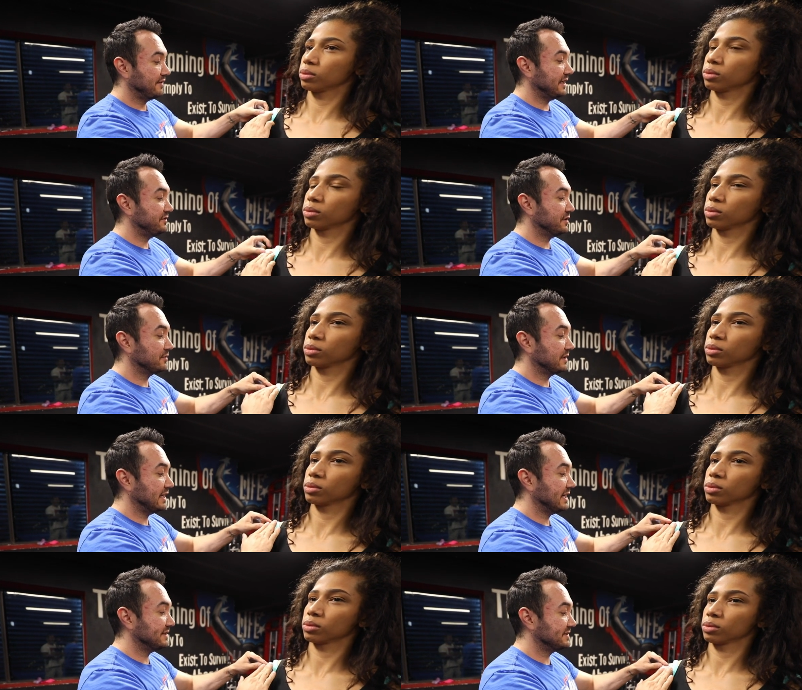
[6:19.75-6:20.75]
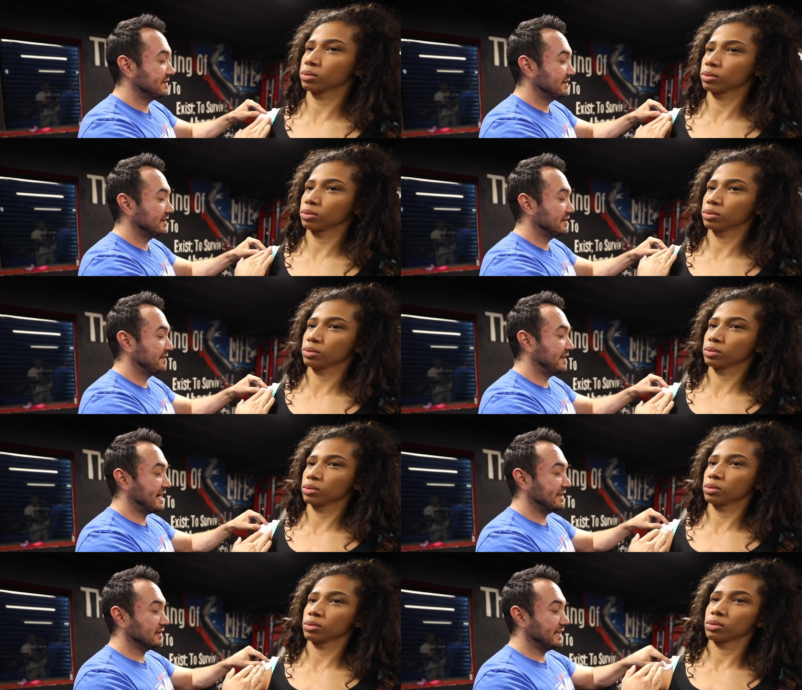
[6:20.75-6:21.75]
Speaker 1: they don't get
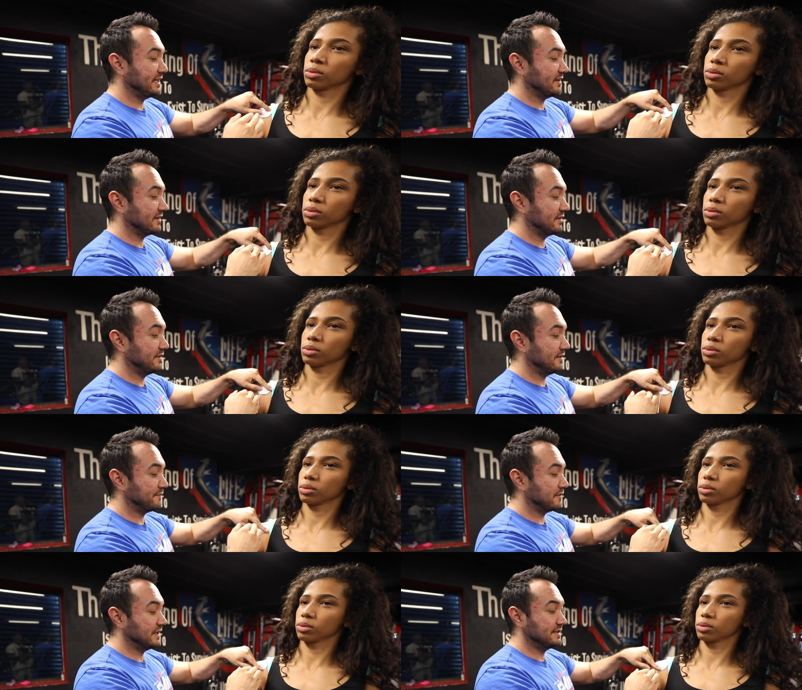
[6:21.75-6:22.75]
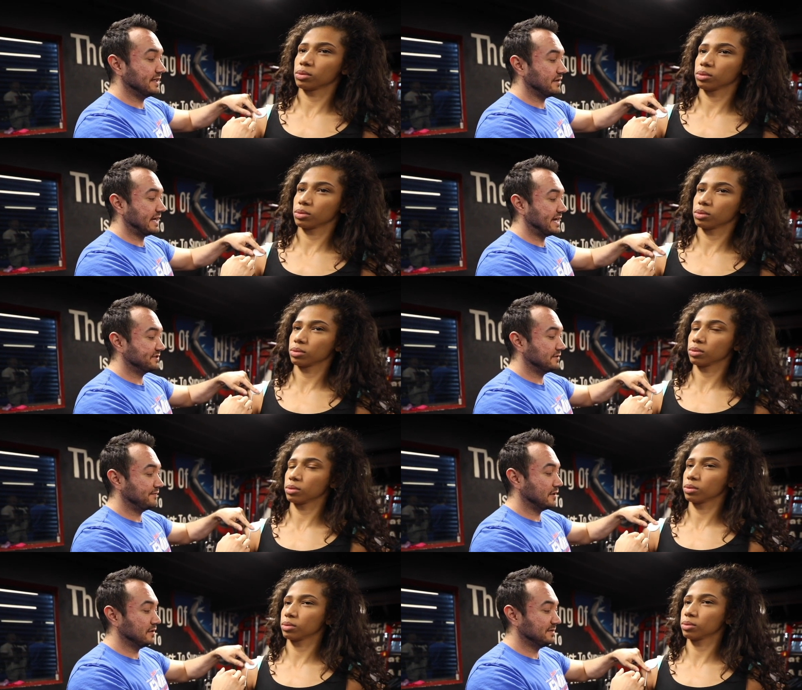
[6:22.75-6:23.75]
that like the front delt as
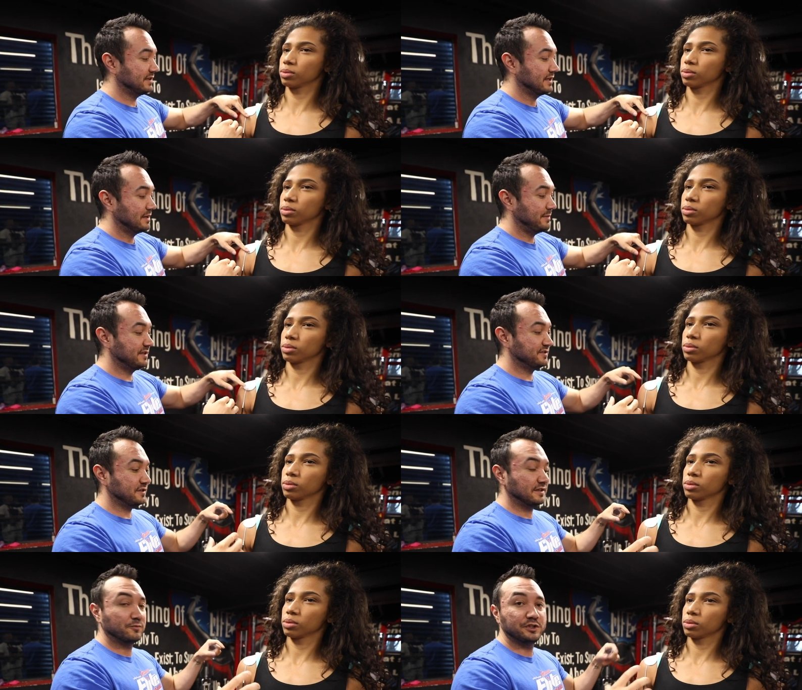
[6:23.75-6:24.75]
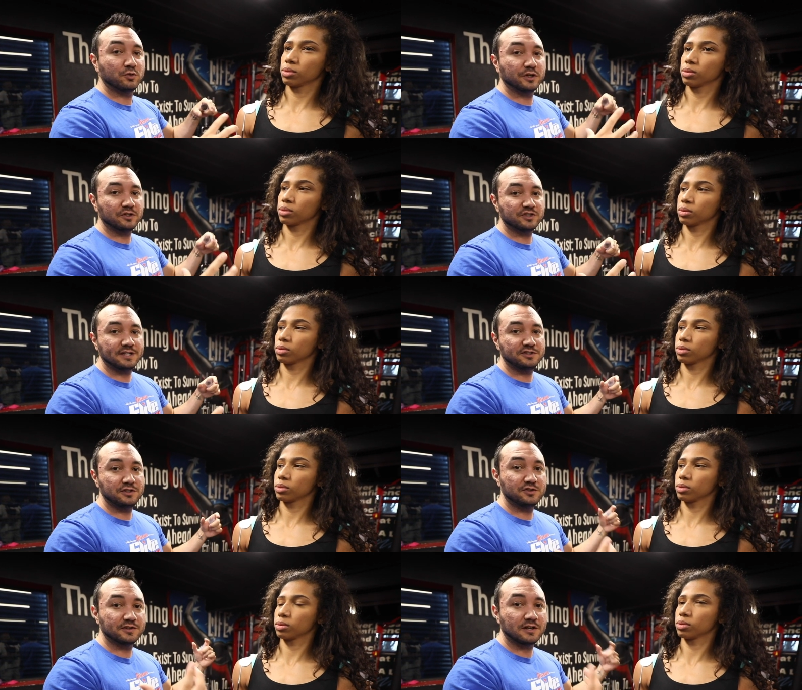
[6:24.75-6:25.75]
developed, because when you work your chest,
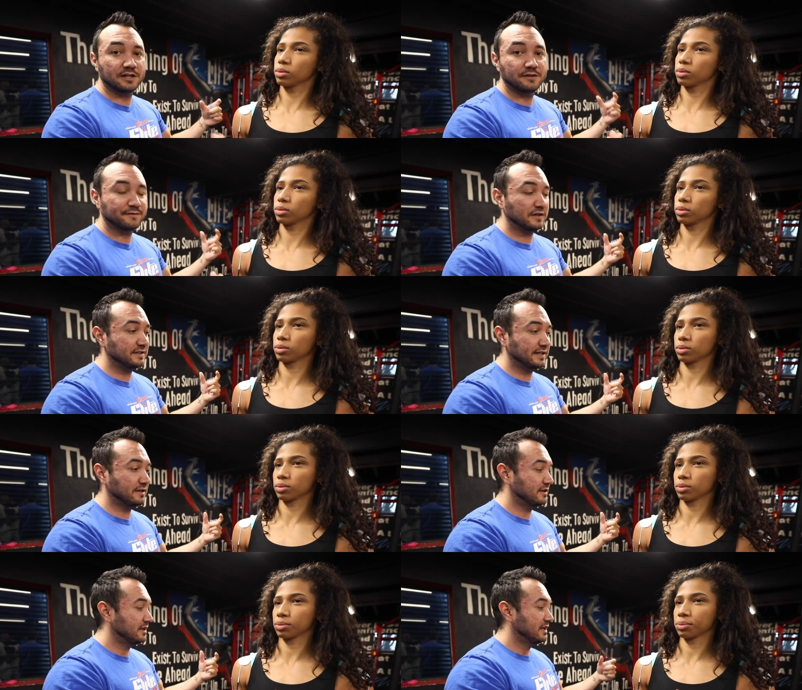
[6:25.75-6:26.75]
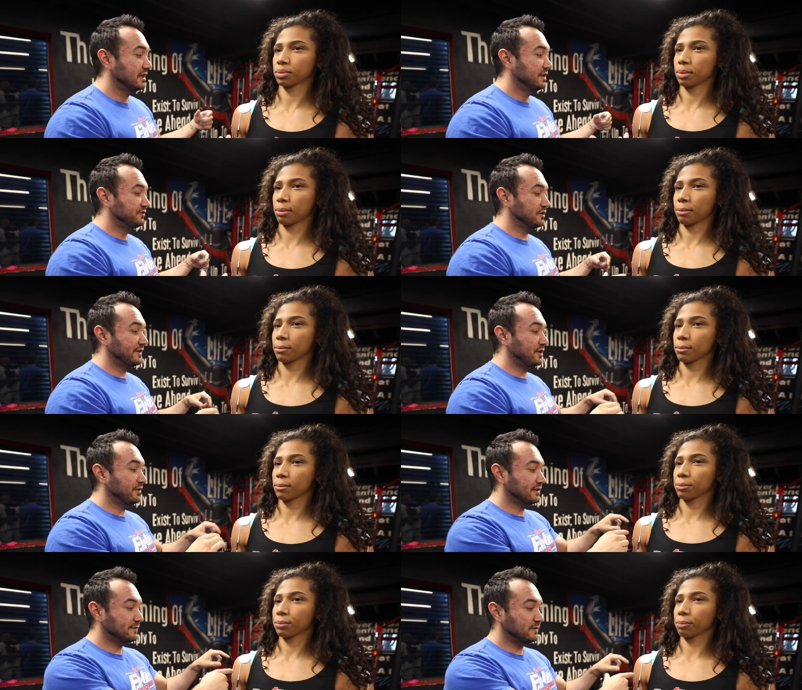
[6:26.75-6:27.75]
you use a lot of your front delt. So they
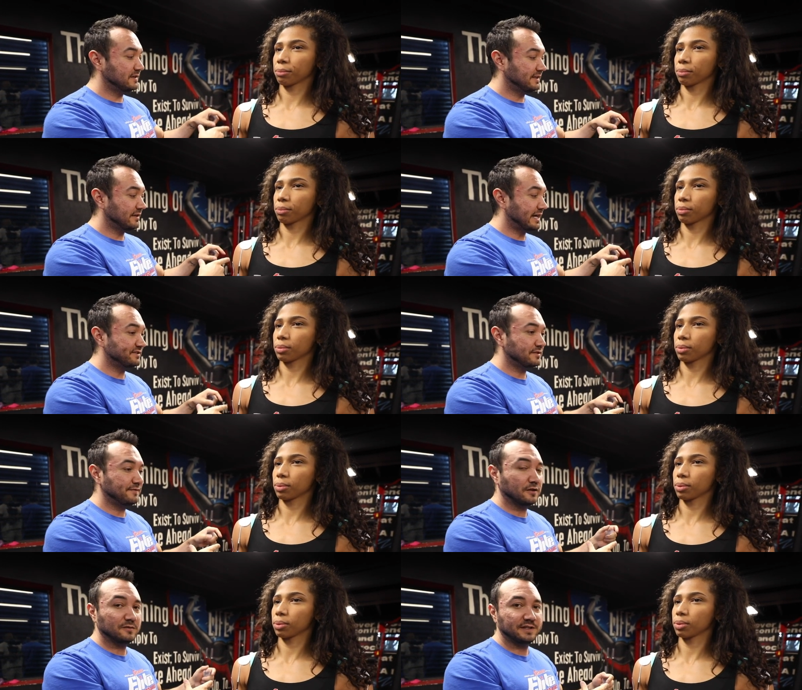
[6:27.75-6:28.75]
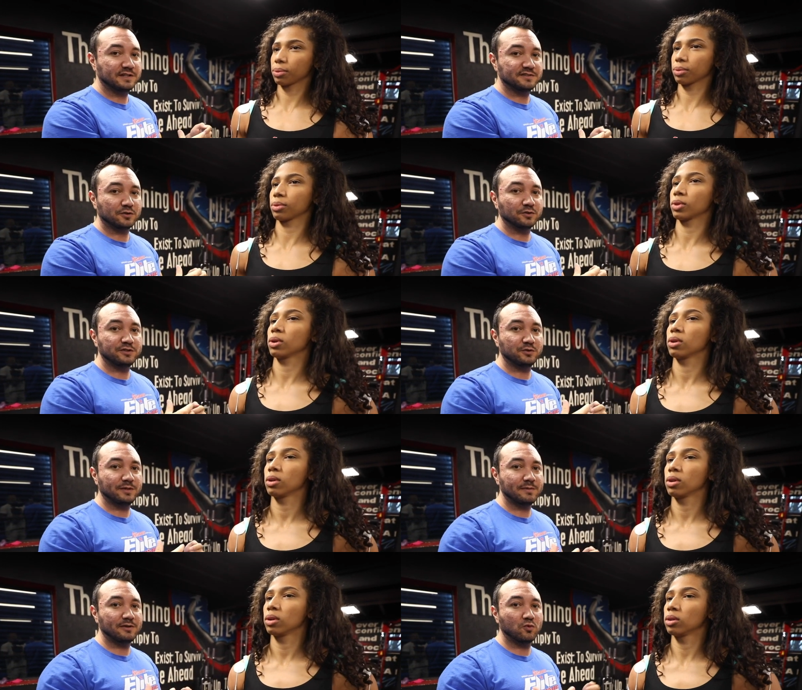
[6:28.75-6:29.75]
don't get the front delt as developed because they're only
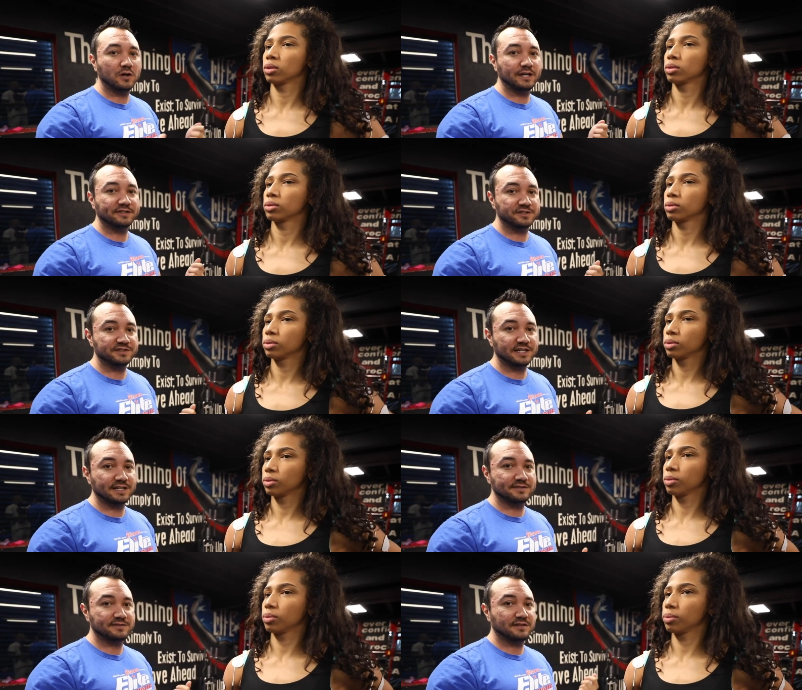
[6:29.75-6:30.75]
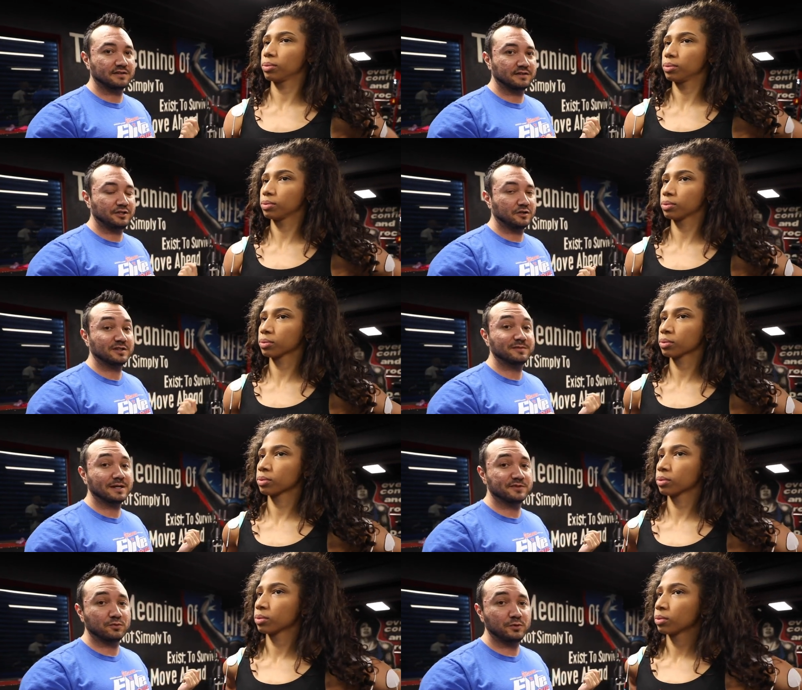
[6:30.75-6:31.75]
doing maybe one exercise, you know,
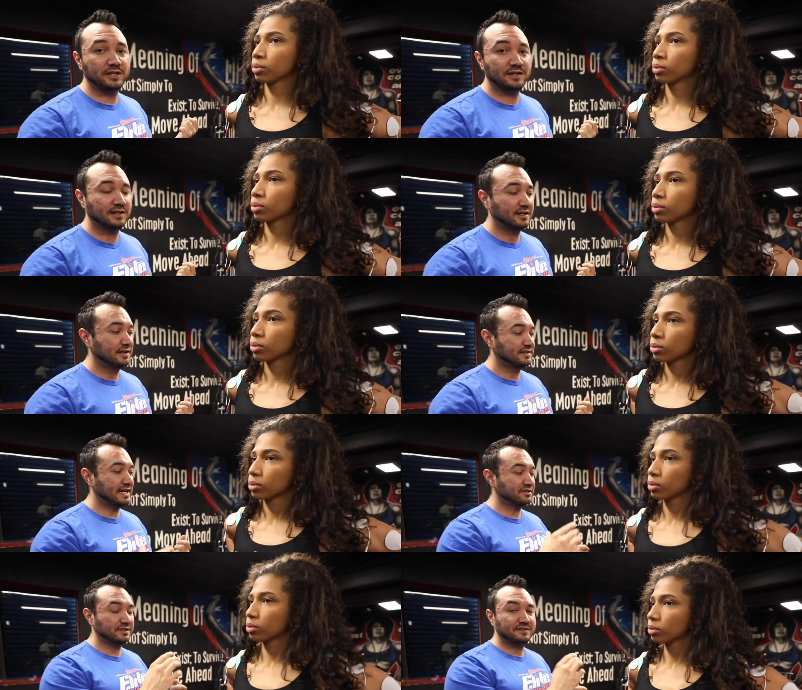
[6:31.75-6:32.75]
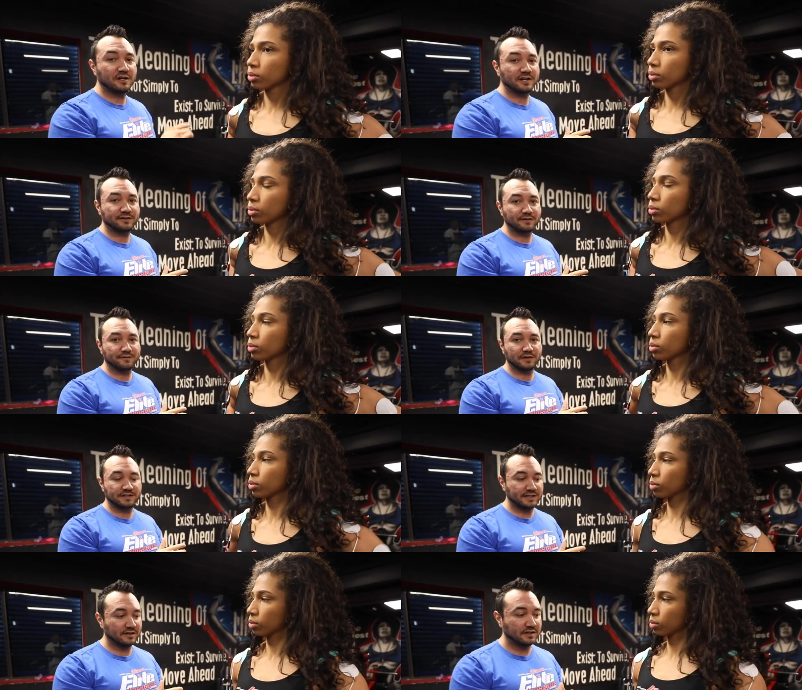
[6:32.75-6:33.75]
sometimes a week to actually target their
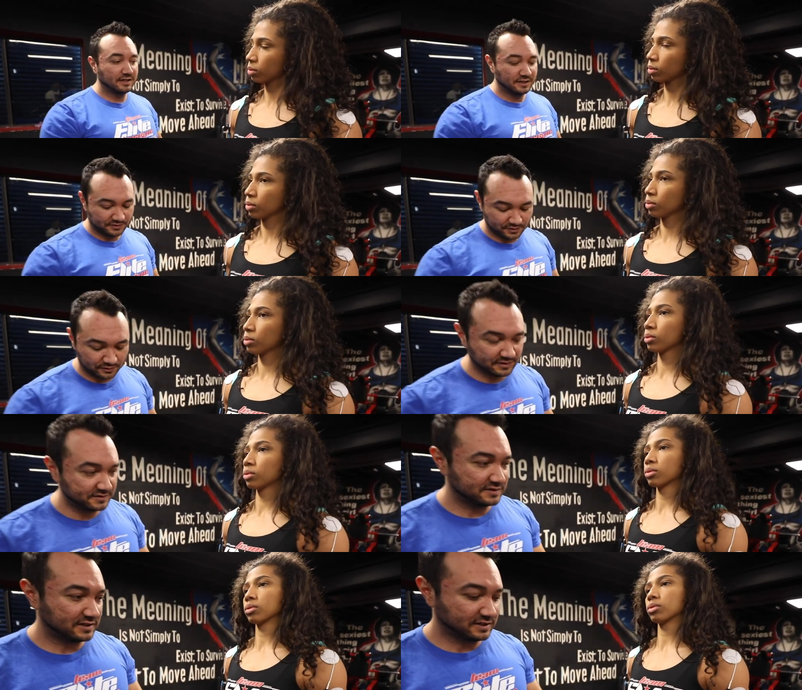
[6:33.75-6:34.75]
front delt. So this is